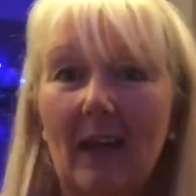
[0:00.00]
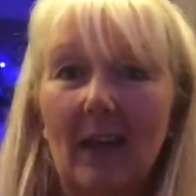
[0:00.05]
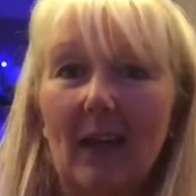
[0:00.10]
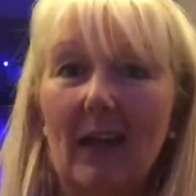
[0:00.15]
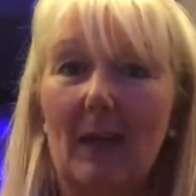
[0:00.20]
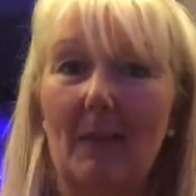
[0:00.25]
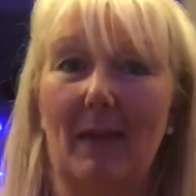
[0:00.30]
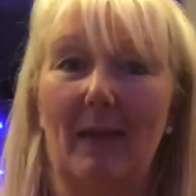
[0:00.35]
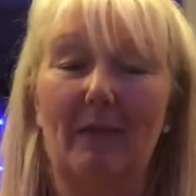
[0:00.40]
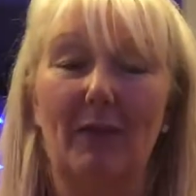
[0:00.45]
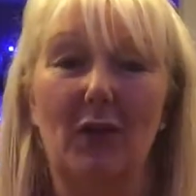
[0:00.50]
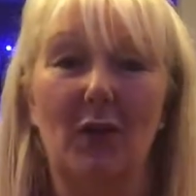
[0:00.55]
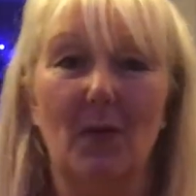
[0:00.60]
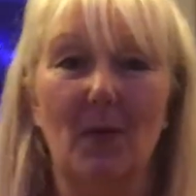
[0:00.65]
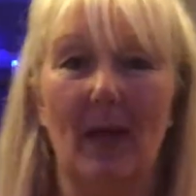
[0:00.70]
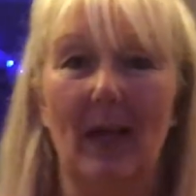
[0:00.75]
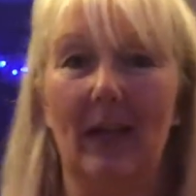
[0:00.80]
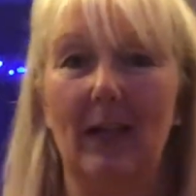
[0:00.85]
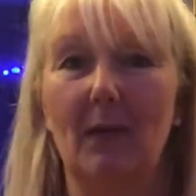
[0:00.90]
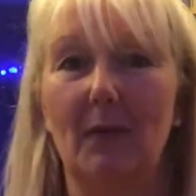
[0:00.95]
Okay, we have a new
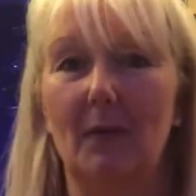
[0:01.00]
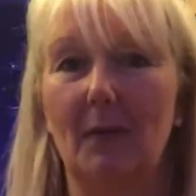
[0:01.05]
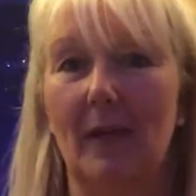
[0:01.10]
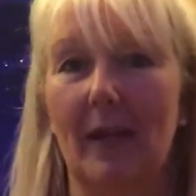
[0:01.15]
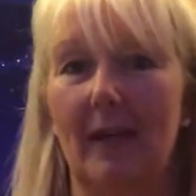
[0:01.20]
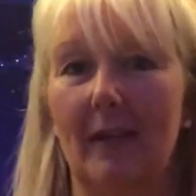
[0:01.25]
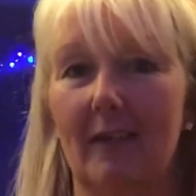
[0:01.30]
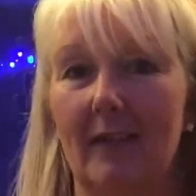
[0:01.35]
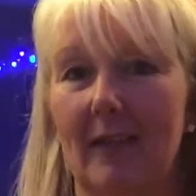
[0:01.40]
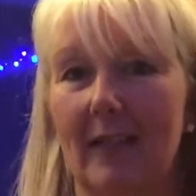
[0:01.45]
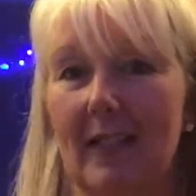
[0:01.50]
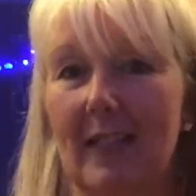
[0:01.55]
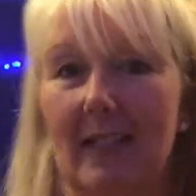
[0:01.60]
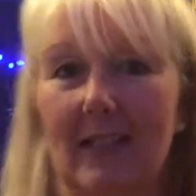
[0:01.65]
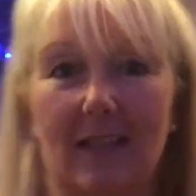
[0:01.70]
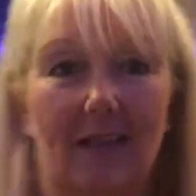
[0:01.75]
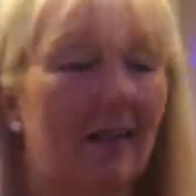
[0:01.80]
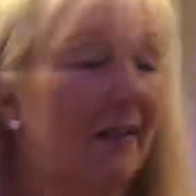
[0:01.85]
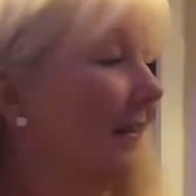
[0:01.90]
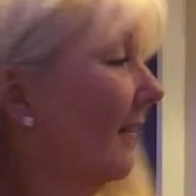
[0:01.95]
angle now. I need
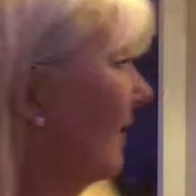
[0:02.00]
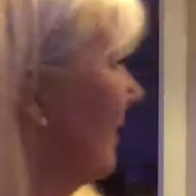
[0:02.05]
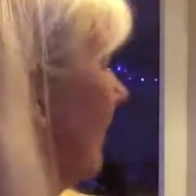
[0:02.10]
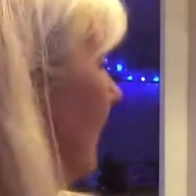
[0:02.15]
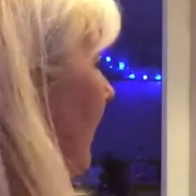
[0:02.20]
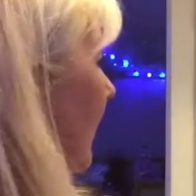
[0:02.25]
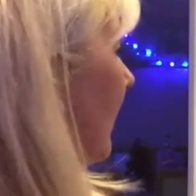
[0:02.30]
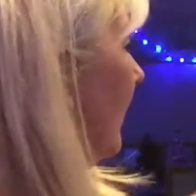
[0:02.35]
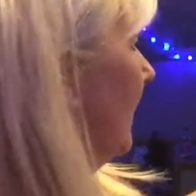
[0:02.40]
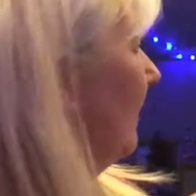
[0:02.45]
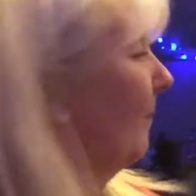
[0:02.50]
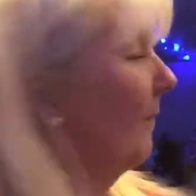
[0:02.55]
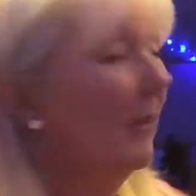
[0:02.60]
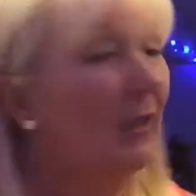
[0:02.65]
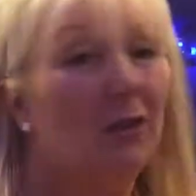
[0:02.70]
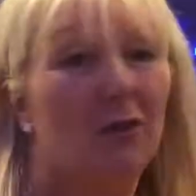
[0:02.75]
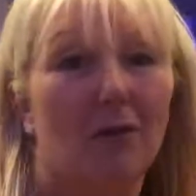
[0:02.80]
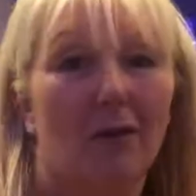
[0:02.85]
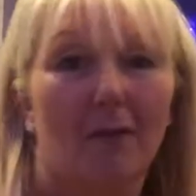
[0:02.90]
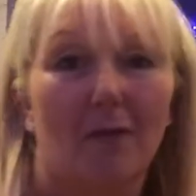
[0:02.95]
to
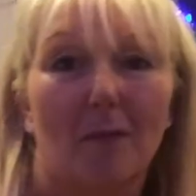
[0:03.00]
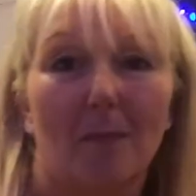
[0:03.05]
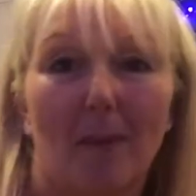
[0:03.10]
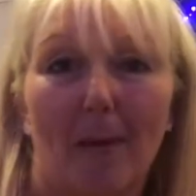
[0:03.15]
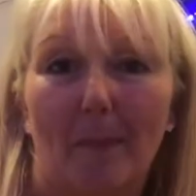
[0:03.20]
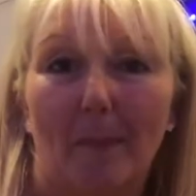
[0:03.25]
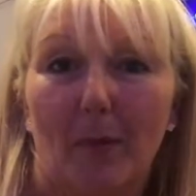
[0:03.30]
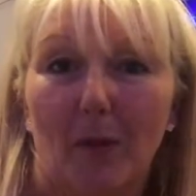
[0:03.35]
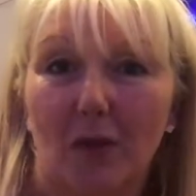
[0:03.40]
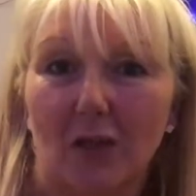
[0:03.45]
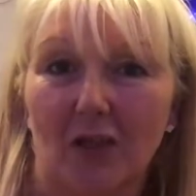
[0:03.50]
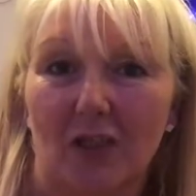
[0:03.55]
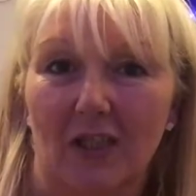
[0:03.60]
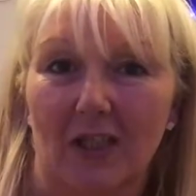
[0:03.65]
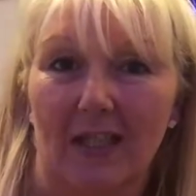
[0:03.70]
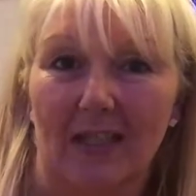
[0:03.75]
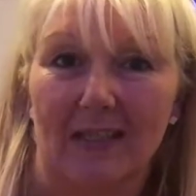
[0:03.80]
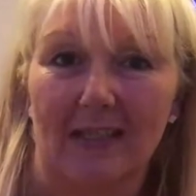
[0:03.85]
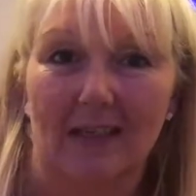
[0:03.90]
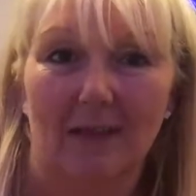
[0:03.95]
make sure I've got my posh
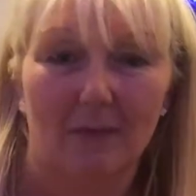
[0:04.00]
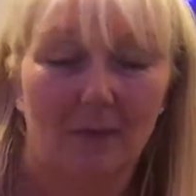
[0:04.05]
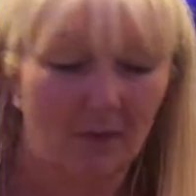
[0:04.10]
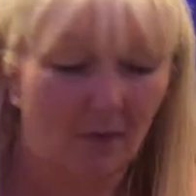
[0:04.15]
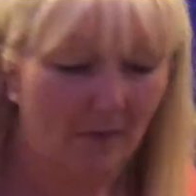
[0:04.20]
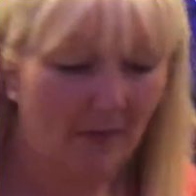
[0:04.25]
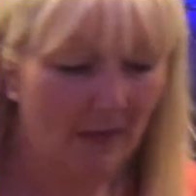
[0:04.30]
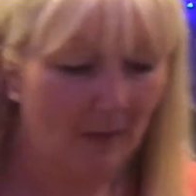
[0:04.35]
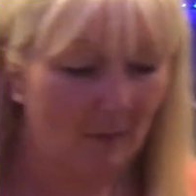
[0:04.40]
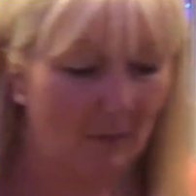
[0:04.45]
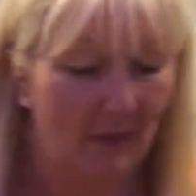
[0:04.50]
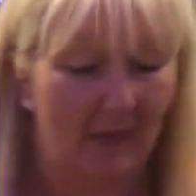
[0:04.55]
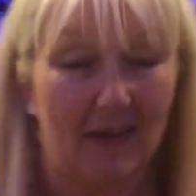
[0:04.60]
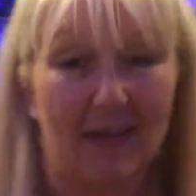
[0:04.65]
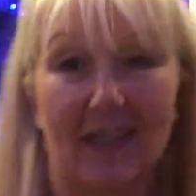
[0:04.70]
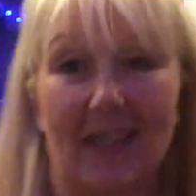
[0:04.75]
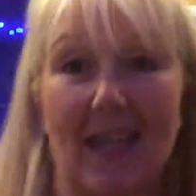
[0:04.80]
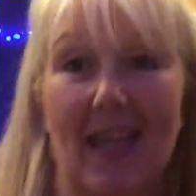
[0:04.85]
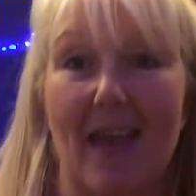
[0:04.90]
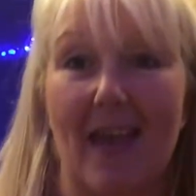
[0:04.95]
tea towel, not that one
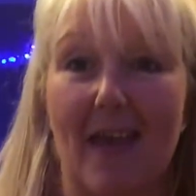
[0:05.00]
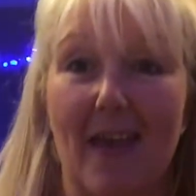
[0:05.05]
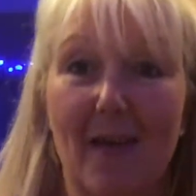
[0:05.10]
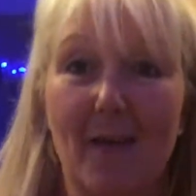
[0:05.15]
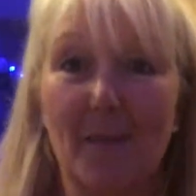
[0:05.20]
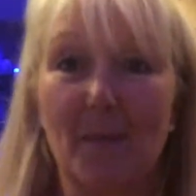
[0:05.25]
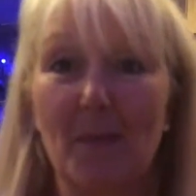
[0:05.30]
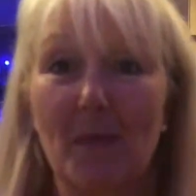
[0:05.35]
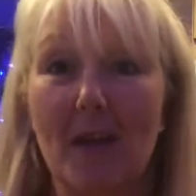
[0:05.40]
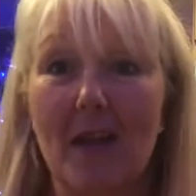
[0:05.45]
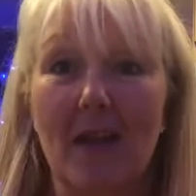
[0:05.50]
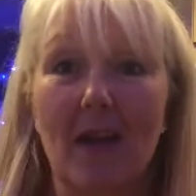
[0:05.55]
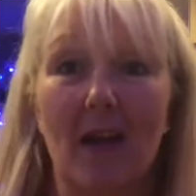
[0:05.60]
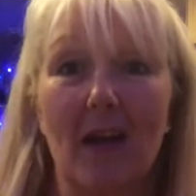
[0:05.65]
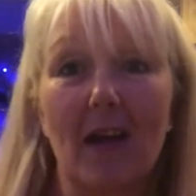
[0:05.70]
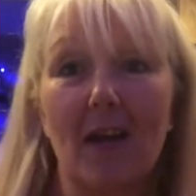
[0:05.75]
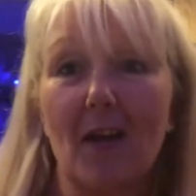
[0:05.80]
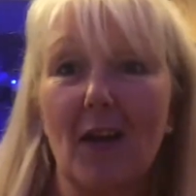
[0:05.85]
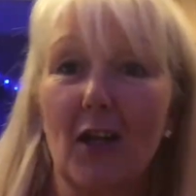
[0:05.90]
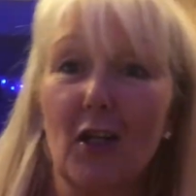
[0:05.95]
that's there.
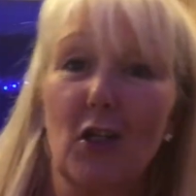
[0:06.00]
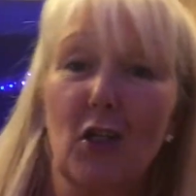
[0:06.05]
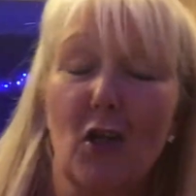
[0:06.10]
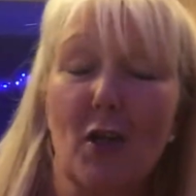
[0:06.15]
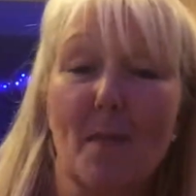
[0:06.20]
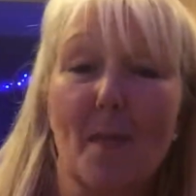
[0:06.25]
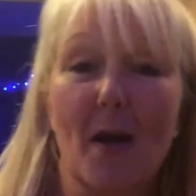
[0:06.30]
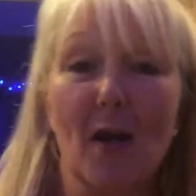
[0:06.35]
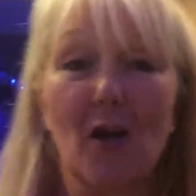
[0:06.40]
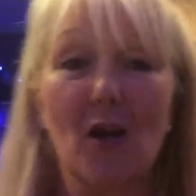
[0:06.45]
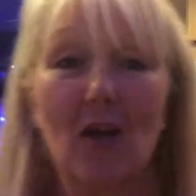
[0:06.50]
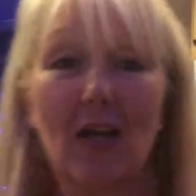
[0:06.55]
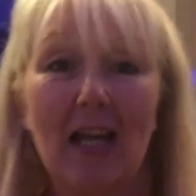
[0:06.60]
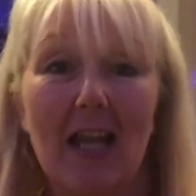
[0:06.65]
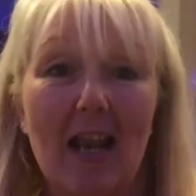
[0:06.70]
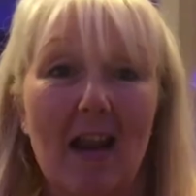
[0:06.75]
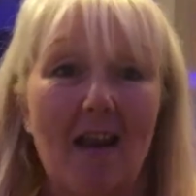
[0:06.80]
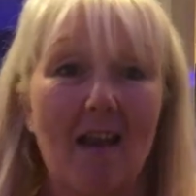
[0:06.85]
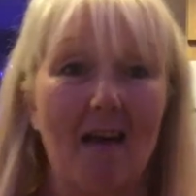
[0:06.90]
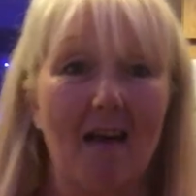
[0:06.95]
And I can do my
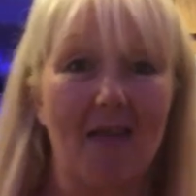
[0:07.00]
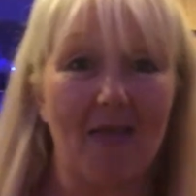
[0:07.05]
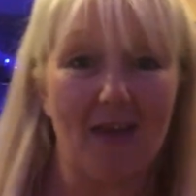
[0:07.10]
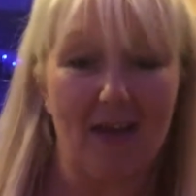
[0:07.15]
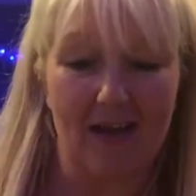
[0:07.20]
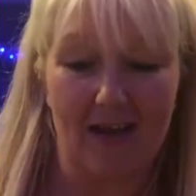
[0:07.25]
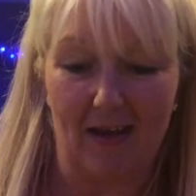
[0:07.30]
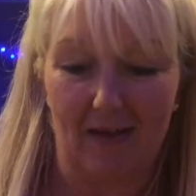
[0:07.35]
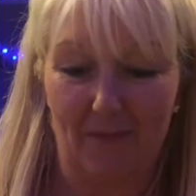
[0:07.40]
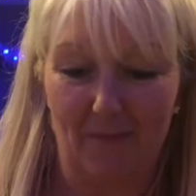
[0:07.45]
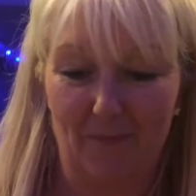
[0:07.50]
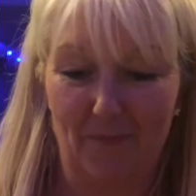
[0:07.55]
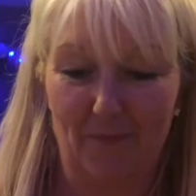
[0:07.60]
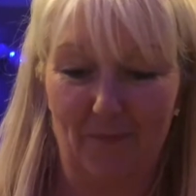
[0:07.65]
cooking like that.